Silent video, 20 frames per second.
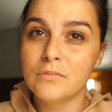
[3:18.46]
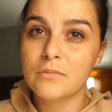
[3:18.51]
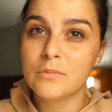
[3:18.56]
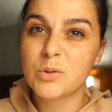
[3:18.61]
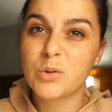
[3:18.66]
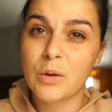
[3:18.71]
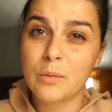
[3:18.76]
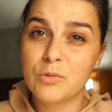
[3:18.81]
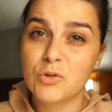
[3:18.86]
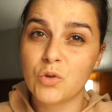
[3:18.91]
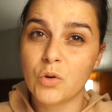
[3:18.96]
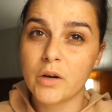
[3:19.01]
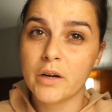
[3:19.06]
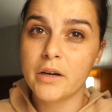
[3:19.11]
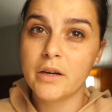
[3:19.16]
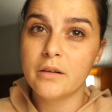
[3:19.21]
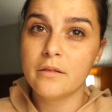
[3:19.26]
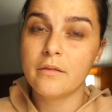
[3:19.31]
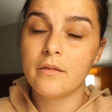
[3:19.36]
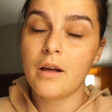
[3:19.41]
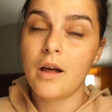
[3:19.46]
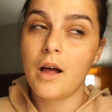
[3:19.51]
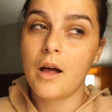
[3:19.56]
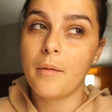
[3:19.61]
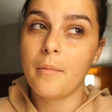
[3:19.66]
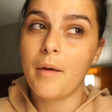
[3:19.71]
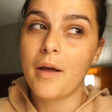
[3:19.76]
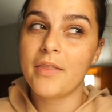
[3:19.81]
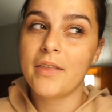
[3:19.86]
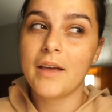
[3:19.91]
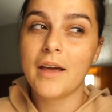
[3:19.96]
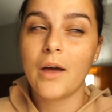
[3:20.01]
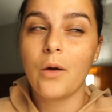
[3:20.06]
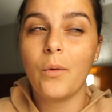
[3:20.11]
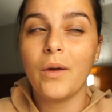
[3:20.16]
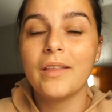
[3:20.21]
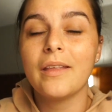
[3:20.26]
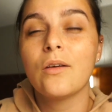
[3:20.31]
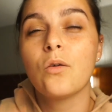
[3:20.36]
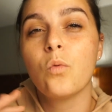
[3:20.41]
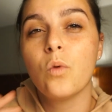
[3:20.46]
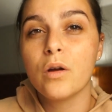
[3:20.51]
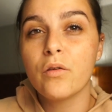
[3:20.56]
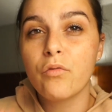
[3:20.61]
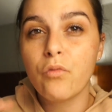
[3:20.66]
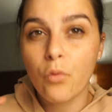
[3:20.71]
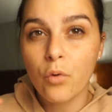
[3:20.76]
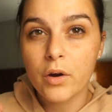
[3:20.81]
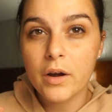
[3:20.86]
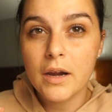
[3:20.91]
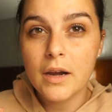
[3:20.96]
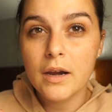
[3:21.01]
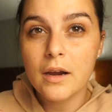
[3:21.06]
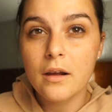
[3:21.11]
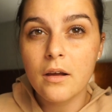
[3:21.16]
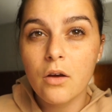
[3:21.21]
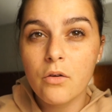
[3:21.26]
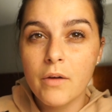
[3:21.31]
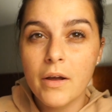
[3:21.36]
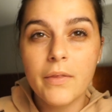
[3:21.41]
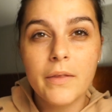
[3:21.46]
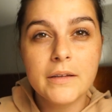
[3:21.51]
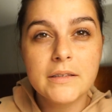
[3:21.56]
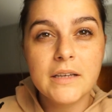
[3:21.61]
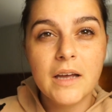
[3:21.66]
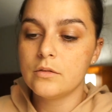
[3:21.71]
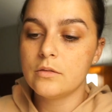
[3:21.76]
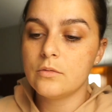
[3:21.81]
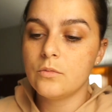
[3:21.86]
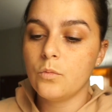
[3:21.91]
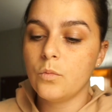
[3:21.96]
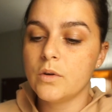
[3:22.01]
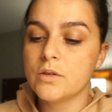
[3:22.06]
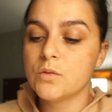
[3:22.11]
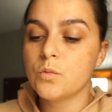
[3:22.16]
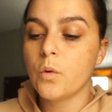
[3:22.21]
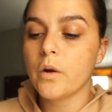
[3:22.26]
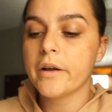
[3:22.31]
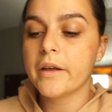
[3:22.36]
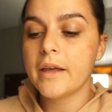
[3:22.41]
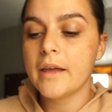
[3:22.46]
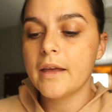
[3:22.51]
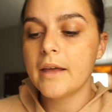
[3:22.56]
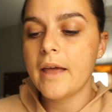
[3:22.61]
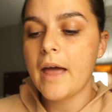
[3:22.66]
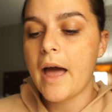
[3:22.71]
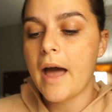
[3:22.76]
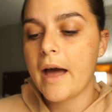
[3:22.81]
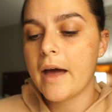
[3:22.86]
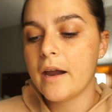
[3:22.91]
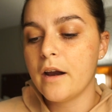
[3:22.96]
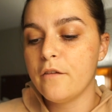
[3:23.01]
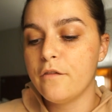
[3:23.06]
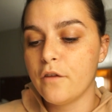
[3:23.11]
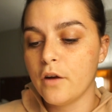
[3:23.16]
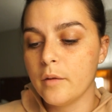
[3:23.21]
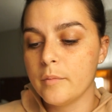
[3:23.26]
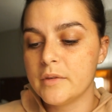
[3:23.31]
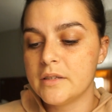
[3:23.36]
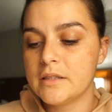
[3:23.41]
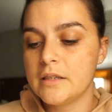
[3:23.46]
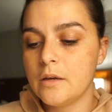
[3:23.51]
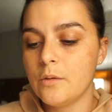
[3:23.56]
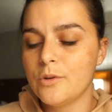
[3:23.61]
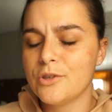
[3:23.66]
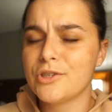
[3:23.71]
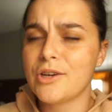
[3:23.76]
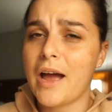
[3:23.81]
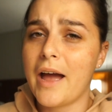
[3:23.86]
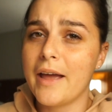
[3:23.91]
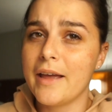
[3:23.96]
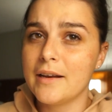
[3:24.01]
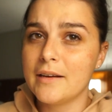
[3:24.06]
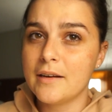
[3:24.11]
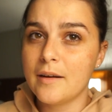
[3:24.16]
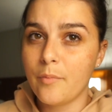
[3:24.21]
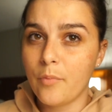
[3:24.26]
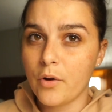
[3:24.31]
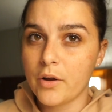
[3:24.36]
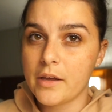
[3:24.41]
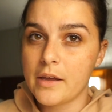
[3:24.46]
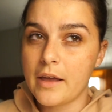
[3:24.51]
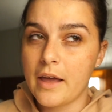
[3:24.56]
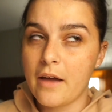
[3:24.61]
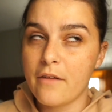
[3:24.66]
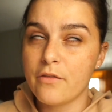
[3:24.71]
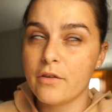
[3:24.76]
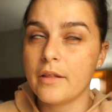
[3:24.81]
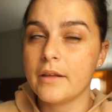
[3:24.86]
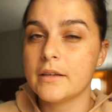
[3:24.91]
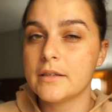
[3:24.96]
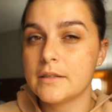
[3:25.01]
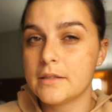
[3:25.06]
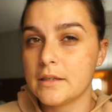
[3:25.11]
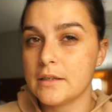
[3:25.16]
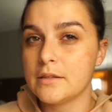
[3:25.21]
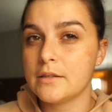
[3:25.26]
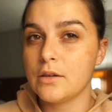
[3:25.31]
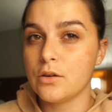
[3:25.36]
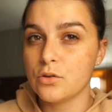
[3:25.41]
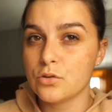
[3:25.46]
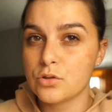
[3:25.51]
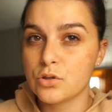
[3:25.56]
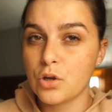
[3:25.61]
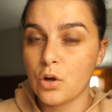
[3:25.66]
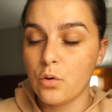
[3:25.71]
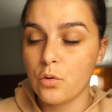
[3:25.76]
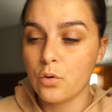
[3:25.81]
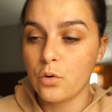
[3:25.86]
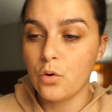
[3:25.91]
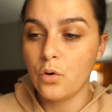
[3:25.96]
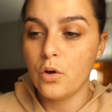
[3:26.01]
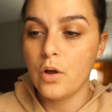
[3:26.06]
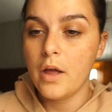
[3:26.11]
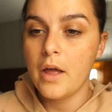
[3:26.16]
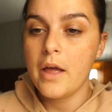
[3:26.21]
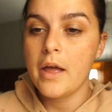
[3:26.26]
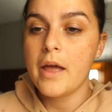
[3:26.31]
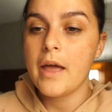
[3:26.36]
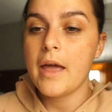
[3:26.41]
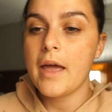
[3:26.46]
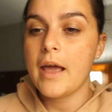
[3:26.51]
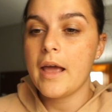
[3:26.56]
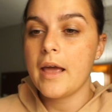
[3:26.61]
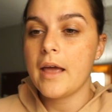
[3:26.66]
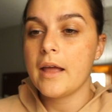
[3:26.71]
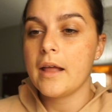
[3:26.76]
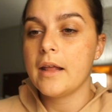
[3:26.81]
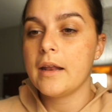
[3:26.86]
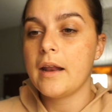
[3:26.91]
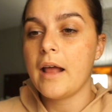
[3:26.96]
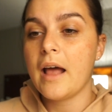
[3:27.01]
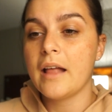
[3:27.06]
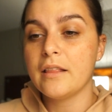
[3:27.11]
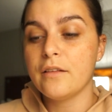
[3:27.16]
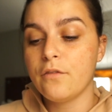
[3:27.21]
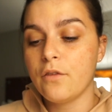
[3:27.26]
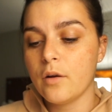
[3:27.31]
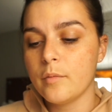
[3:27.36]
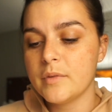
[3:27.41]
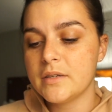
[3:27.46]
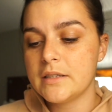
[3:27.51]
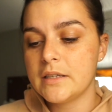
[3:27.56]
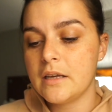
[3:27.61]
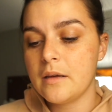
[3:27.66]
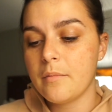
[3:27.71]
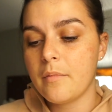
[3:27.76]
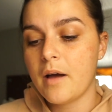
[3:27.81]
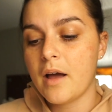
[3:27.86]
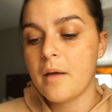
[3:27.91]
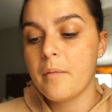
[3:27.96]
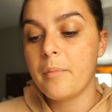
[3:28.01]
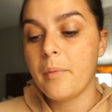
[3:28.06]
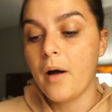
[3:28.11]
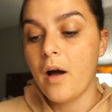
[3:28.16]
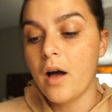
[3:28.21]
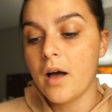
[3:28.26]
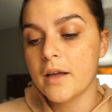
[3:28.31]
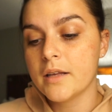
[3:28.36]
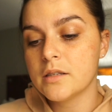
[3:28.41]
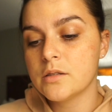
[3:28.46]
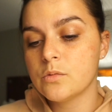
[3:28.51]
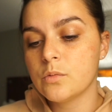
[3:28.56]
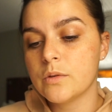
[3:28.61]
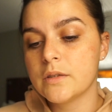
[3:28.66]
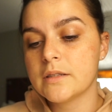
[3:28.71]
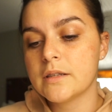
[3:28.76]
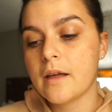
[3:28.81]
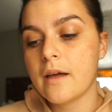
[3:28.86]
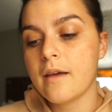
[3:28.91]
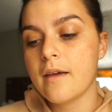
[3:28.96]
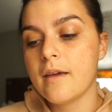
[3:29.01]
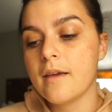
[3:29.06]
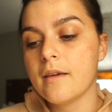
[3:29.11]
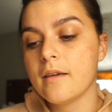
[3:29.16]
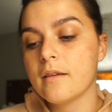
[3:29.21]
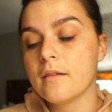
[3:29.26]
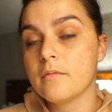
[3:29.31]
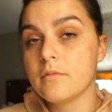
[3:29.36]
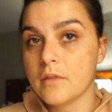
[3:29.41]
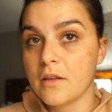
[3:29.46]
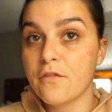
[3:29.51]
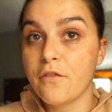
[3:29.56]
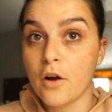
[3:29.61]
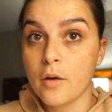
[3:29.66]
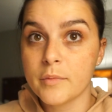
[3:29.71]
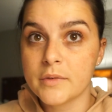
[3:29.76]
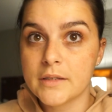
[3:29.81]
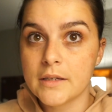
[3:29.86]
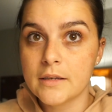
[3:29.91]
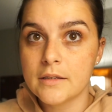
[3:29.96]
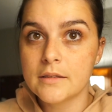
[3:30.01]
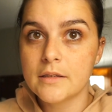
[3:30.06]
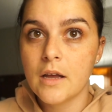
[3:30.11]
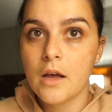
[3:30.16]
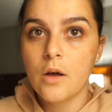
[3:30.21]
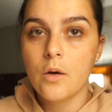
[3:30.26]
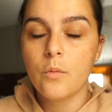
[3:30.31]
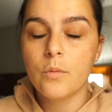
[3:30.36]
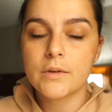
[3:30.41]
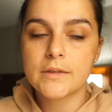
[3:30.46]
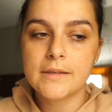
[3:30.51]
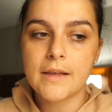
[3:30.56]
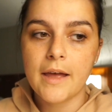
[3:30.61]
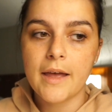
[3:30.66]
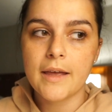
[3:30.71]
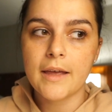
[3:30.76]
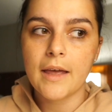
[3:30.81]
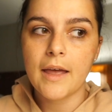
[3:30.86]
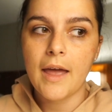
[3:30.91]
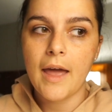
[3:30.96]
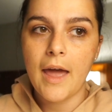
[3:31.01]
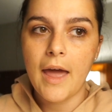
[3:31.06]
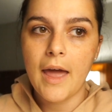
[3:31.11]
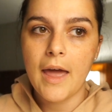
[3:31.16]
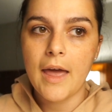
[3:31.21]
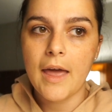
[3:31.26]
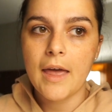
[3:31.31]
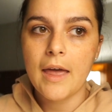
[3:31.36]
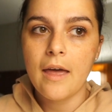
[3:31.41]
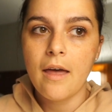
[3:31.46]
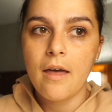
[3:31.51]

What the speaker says: so I'm short. I think I weighed like 140 around that time. Was working at a pharmacy, which I ended up working at for like 6 years total. And at the pharmacy, my boss was like, the pharmacist was like, hey,